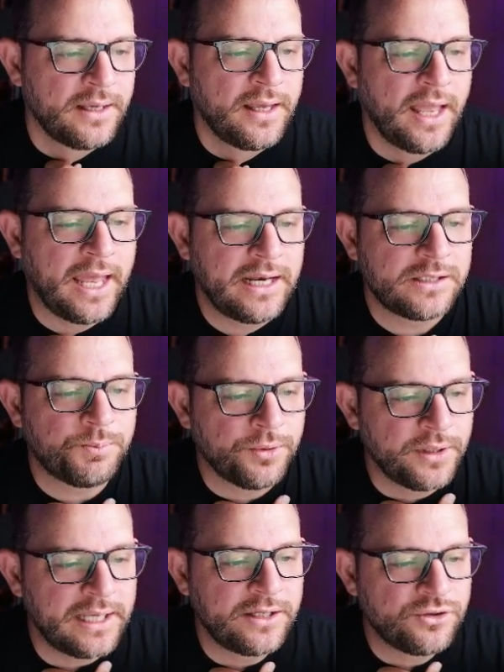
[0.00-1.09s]
And it's
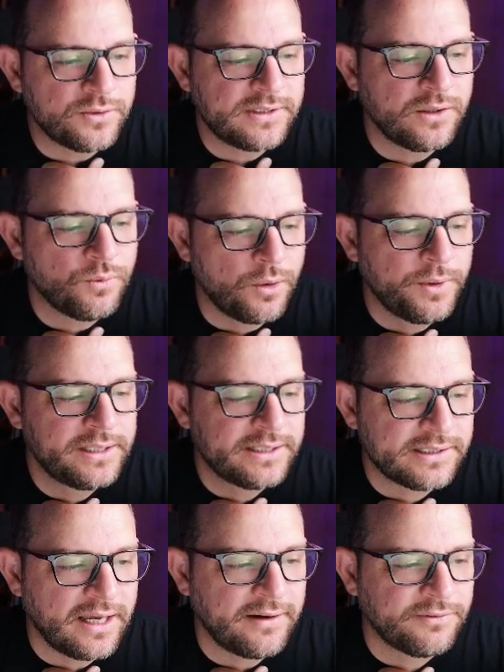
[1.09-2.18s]
pretty interesting what we
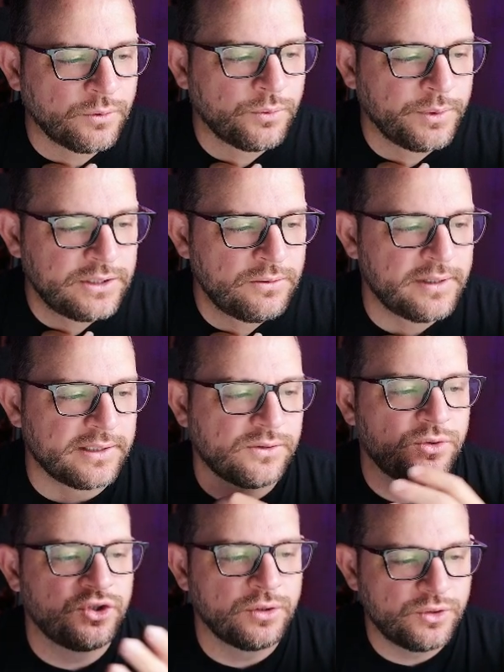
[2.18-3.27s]
discover when we do this. So it
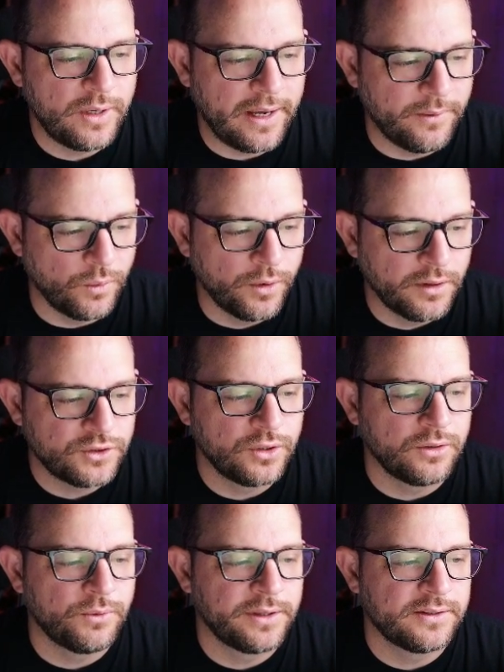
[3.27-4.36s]
shows you how it works. You
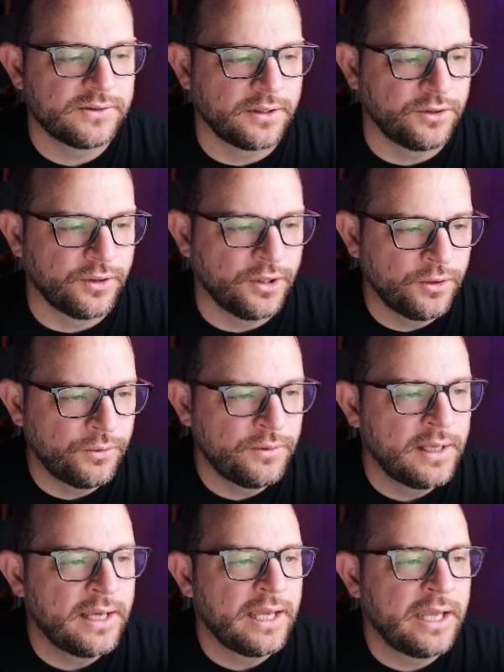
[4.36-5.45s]
can run this on your own.
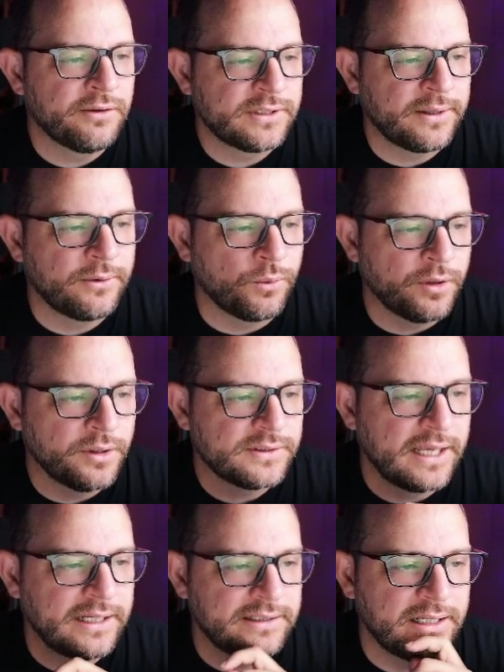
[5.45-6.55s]
Here's how it works.
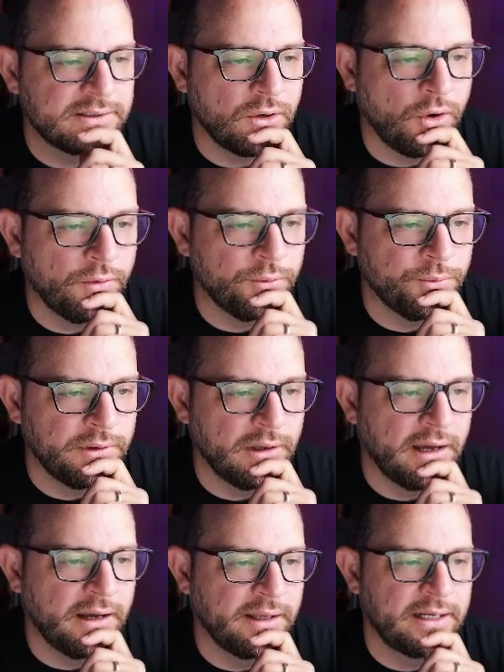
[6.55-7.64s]
It does all
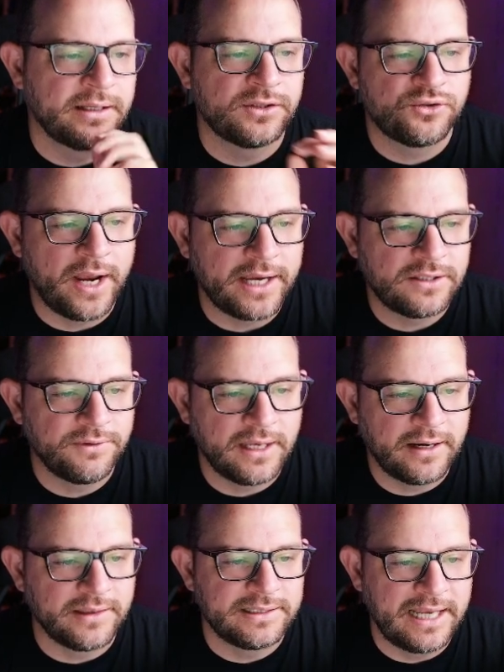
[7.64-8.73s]
the, it extracts everything out
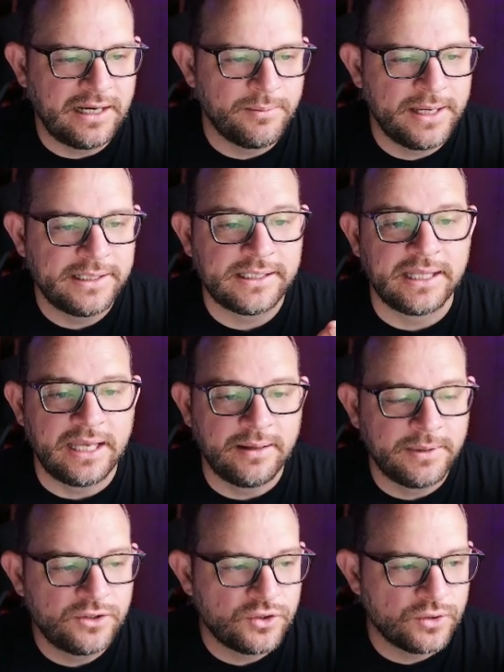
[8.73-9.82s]
of the database and the
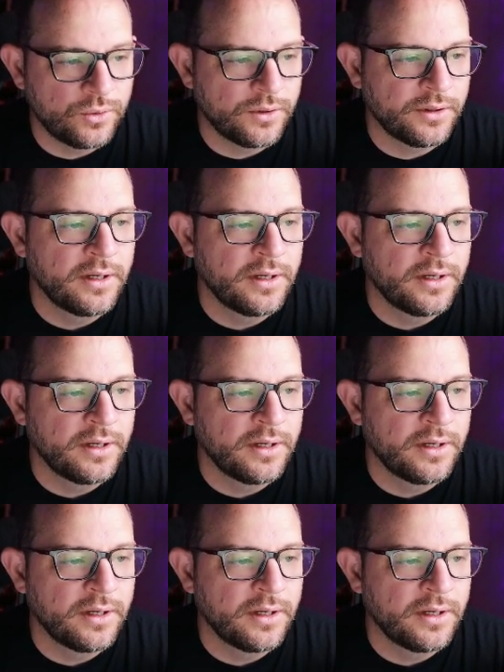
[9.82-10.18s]
image store.